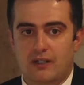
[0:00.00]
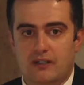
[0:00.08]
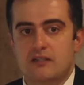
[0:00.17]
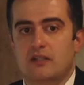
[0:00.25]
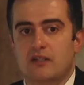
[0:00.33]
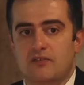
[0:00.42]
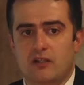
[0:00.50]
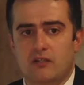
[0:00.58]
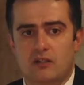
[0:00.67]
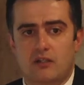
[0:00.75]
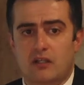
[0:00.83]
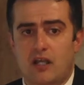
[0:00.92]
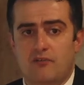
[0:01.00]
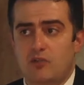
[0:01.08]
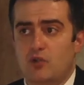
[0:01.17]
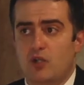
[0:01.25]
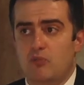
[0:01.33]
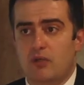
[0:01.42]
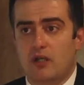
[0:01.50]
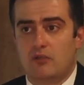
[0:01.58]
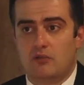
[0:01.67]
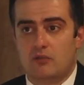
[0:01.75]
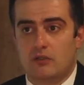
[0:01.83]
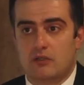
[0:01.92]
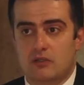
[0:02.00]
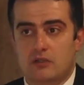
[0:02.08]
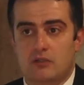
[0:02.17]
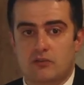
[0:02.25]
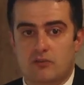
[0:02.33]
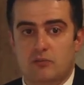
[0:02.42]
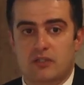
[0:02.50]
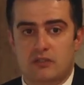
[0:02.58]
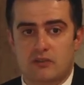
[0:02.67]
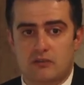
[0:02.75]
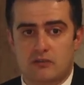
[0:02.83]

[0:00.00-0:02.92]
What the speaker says: insignificant and they have no impact on the success of the business.